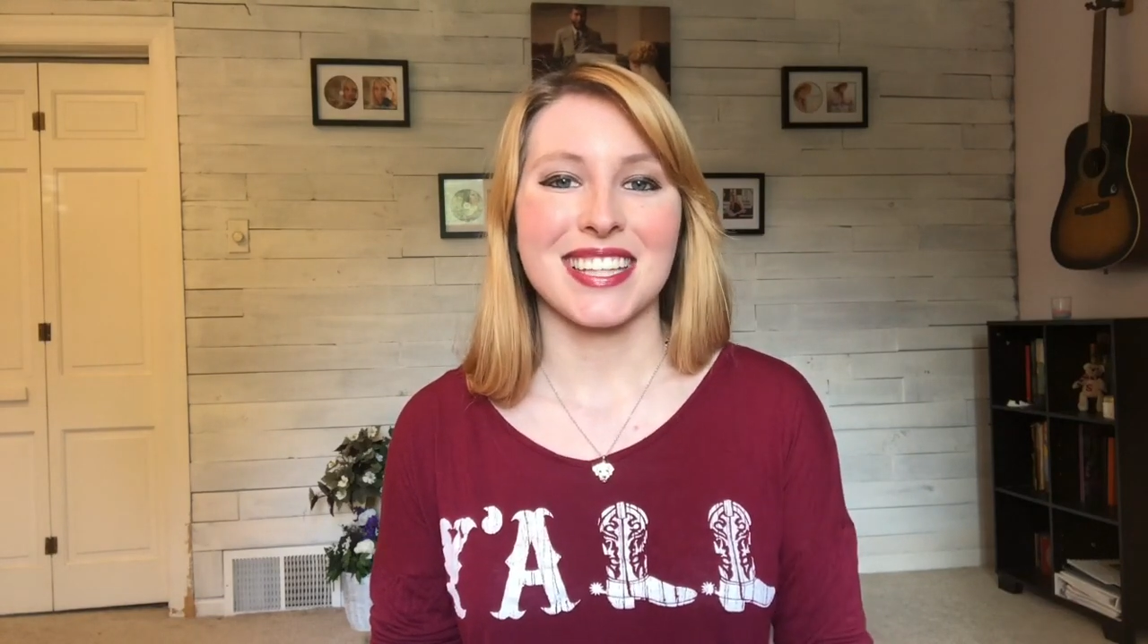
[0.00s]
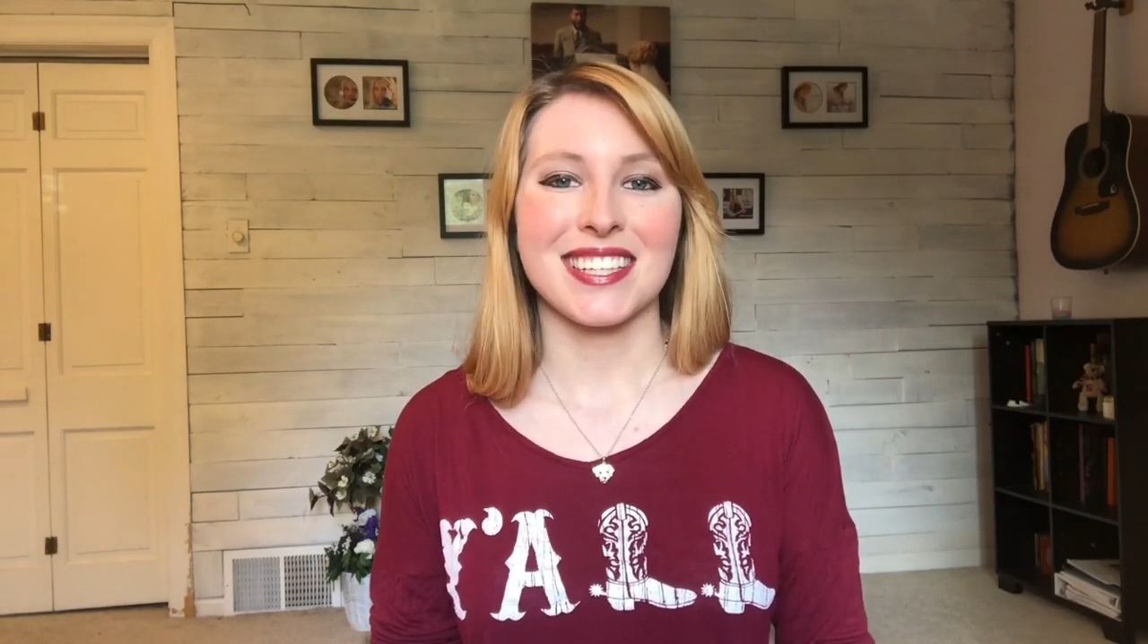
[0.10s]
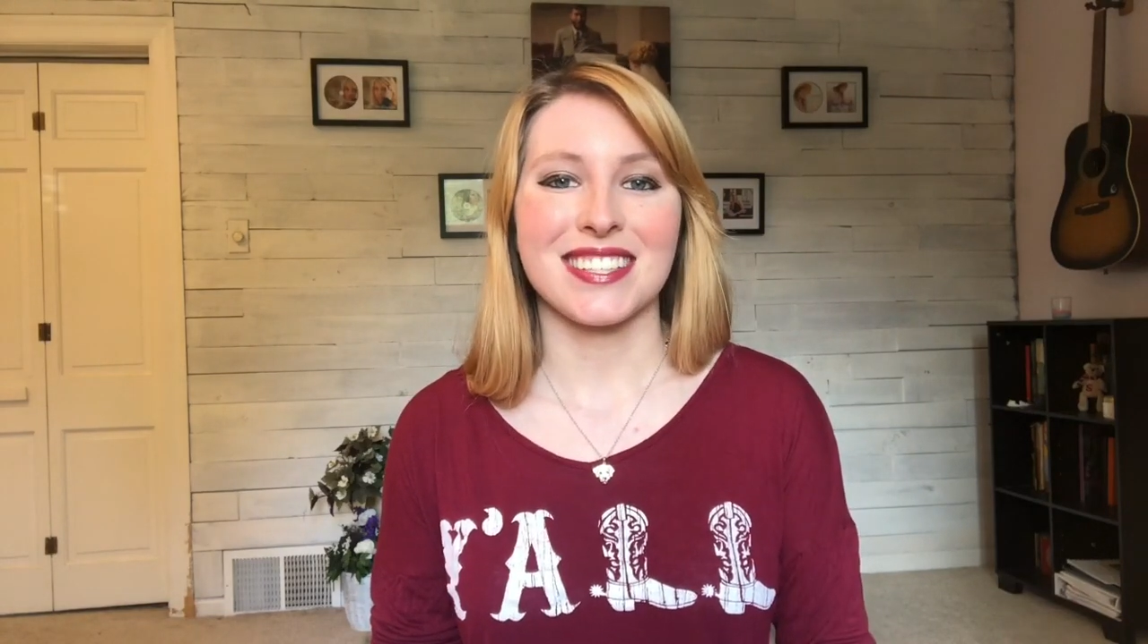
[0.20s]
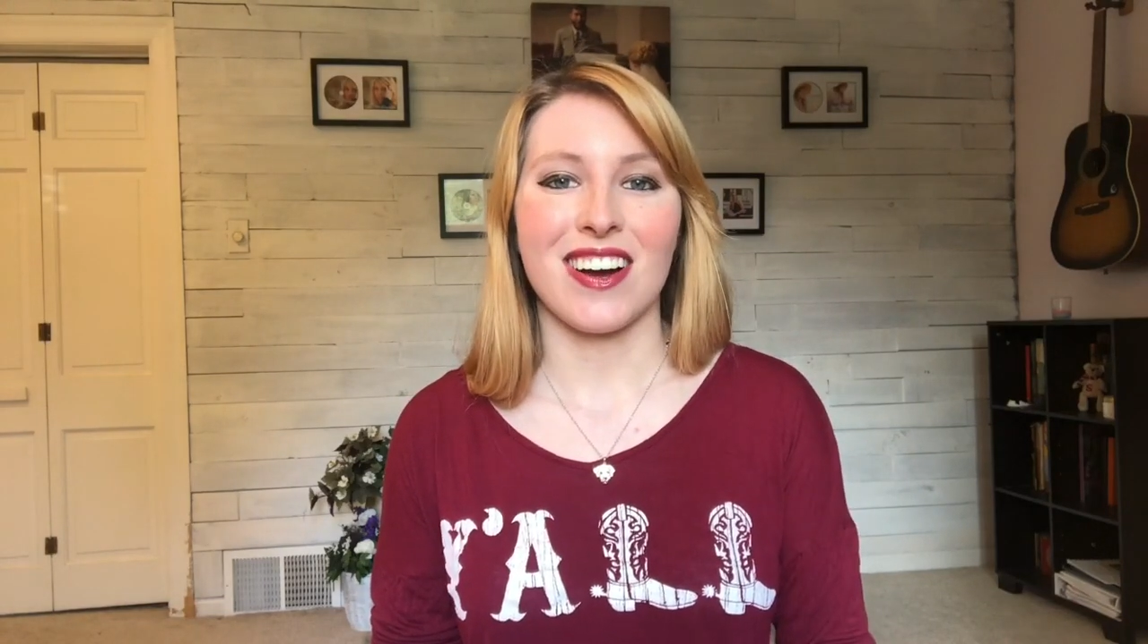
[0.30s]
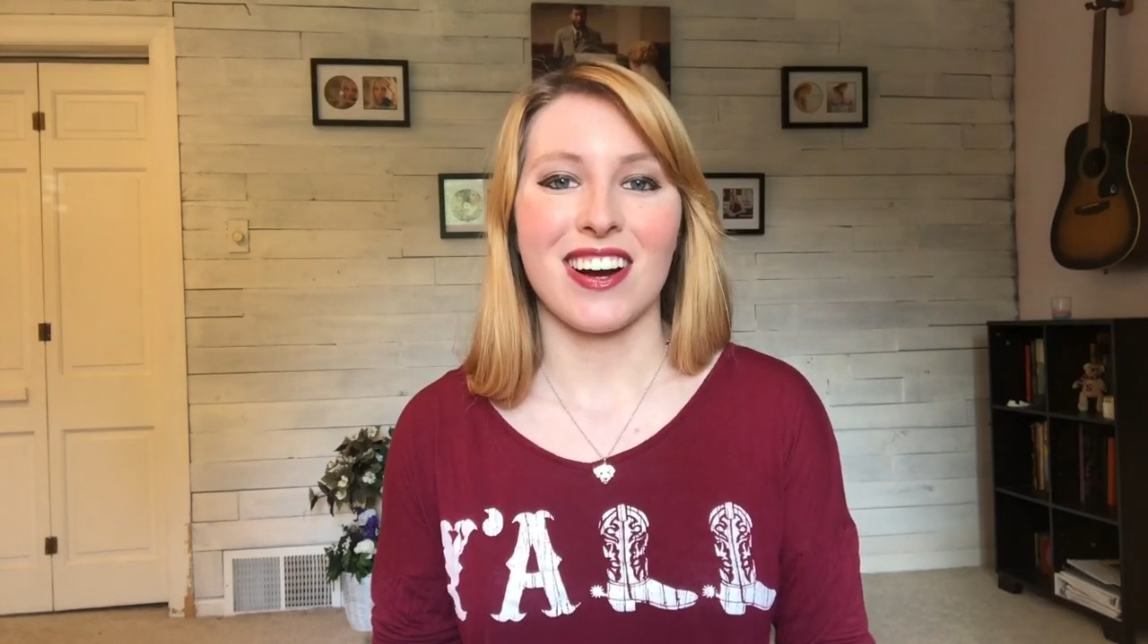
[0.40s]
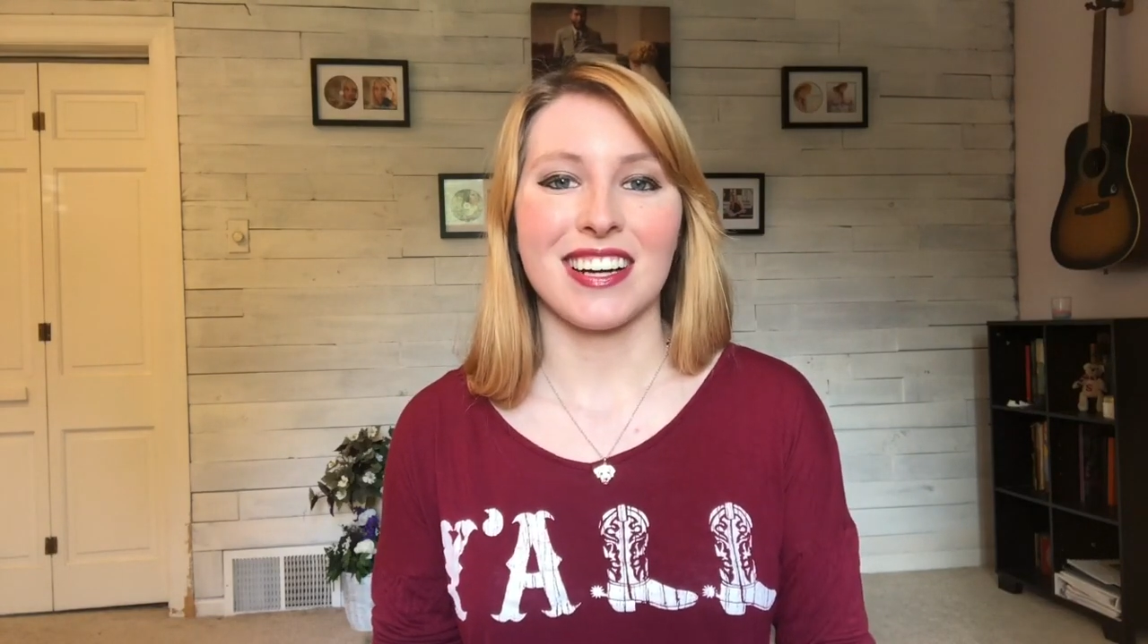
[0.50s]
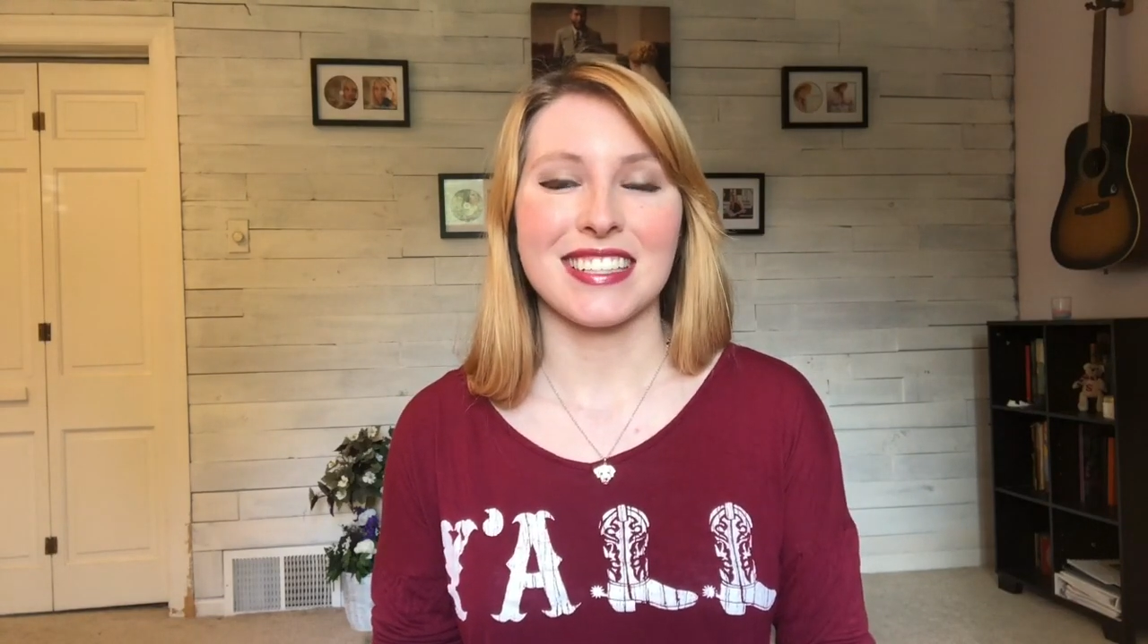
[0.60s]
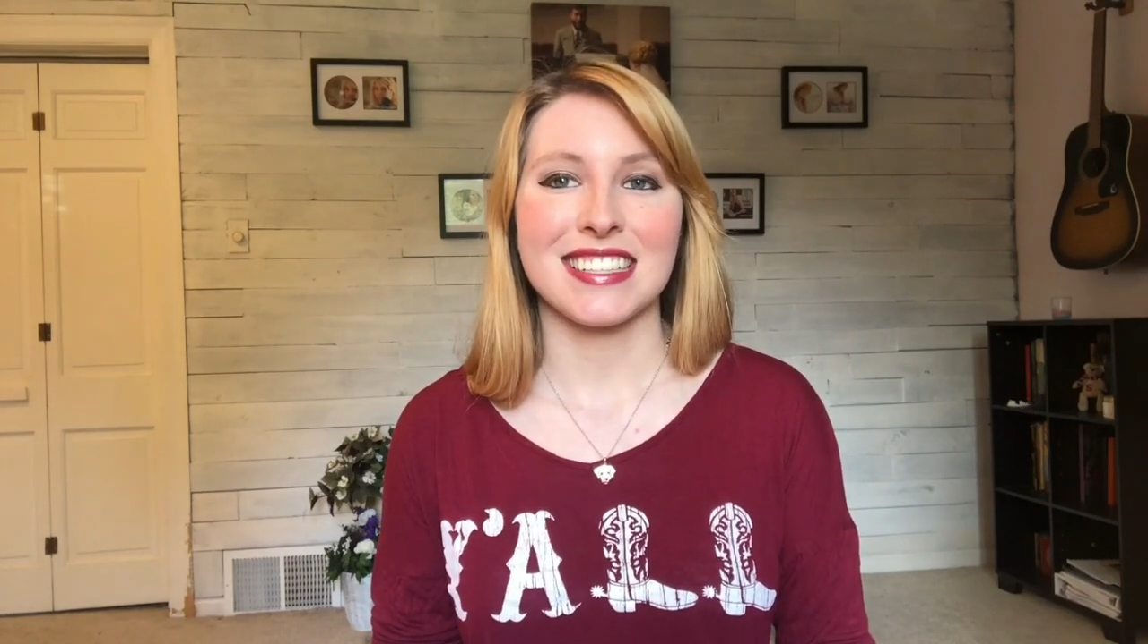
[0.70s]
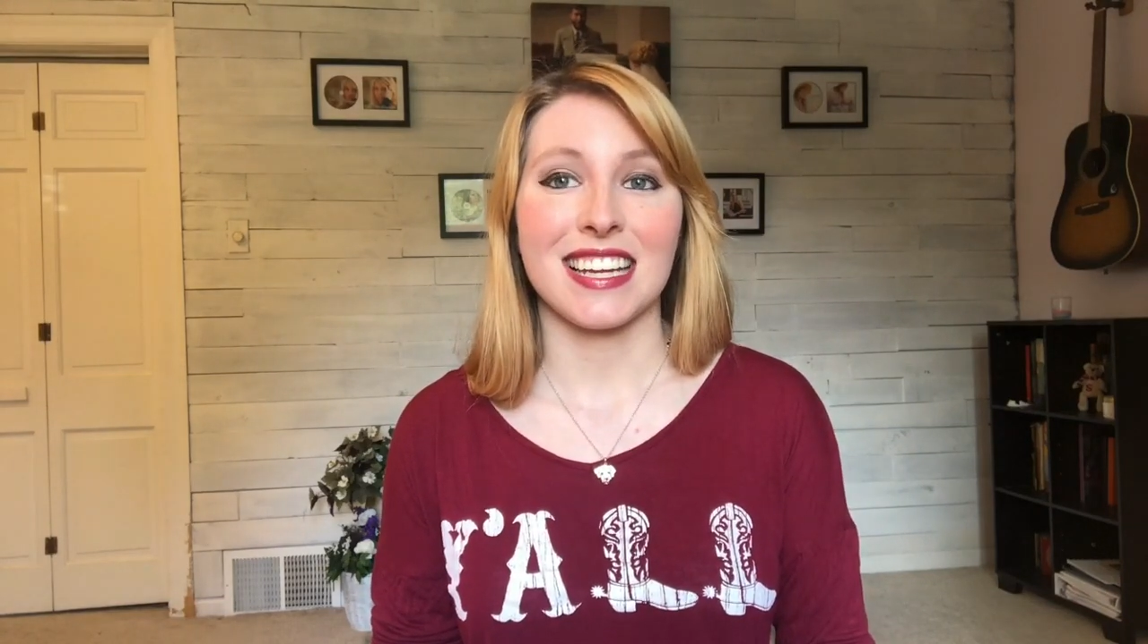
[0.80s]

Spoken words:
his aunt,